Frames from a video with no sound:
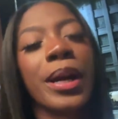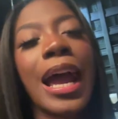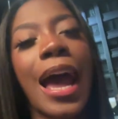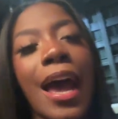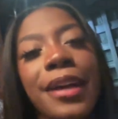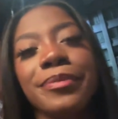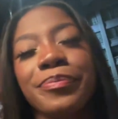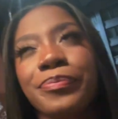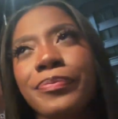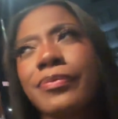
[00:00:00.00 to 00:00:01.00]
at
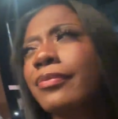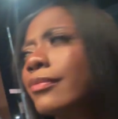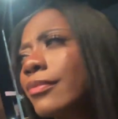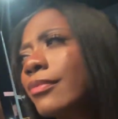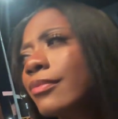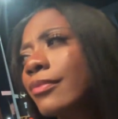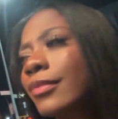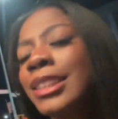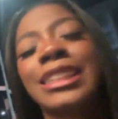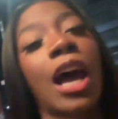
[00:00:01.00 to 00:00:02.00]

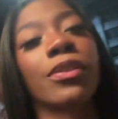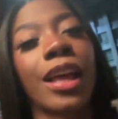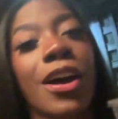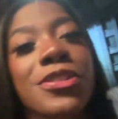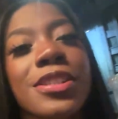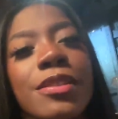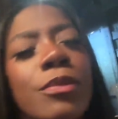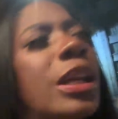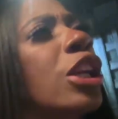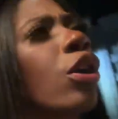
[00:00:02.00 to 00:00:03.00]
South House.
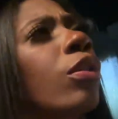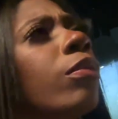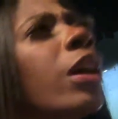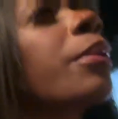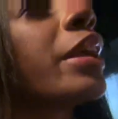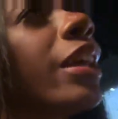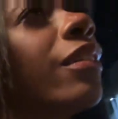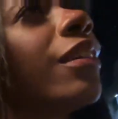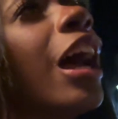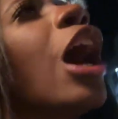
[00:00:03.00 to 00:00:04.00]
Wait, no. Where are we?
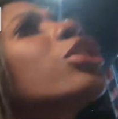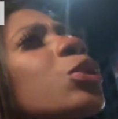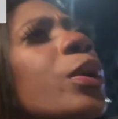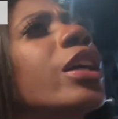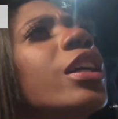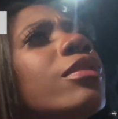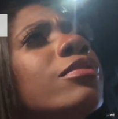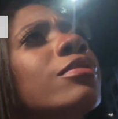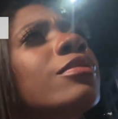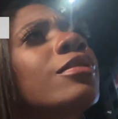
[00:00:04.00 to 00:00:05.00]
Elsewhere.
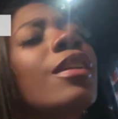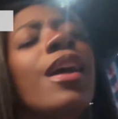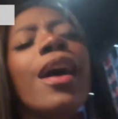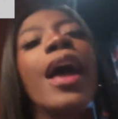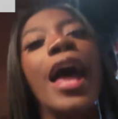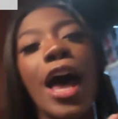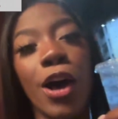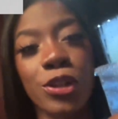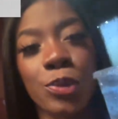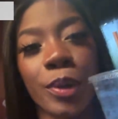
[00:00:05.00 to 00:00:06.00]
Elsewhere, South House.
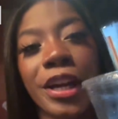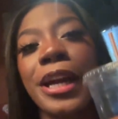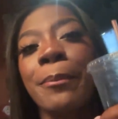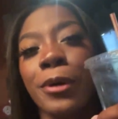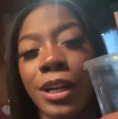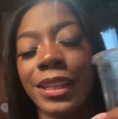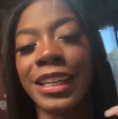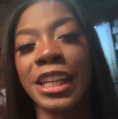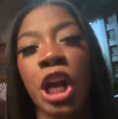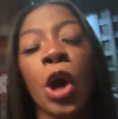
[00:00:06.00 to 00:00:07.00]
Elsewhere in
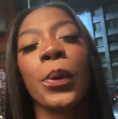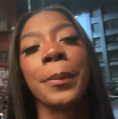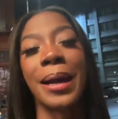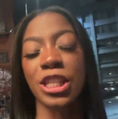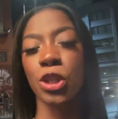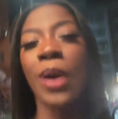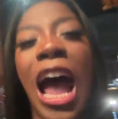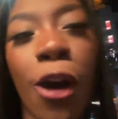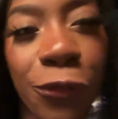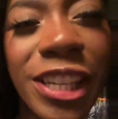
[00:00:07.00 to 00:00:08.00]
Brooklyn. We're about to do
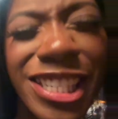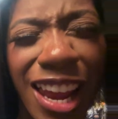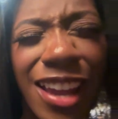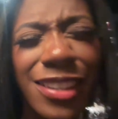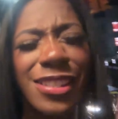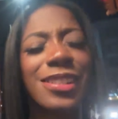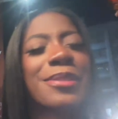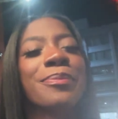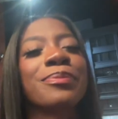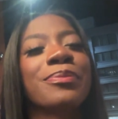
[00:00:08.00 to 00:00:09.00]
outfit checks.
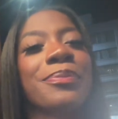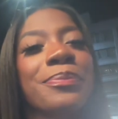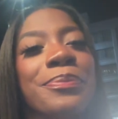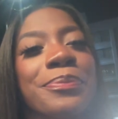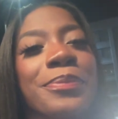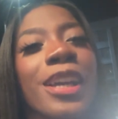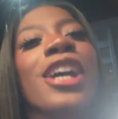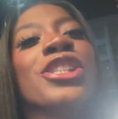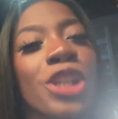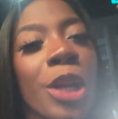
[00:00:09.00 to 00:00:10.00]

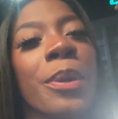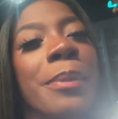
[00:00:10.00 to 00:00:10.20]
Starting with